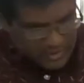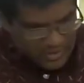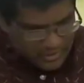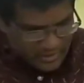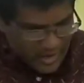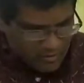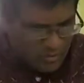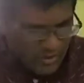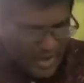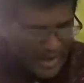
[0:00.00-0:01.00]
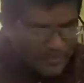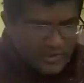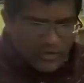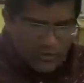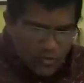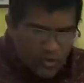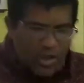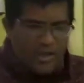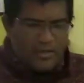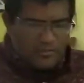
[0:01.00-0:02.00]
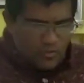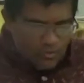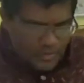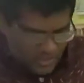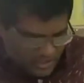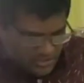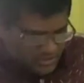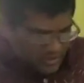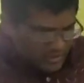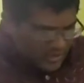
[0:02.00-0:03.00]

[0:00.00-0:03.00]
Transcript: and now after 2 minutes,